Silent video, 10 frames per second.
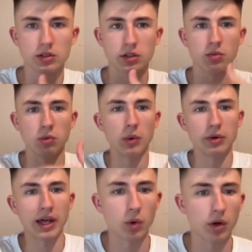What would
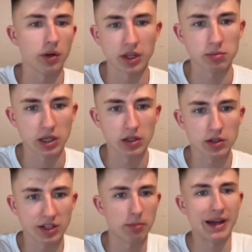that one thing be
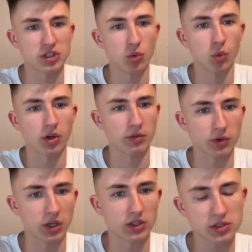that the magic wand could
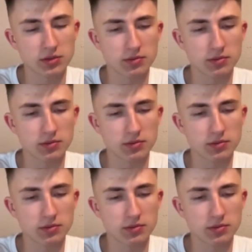fix?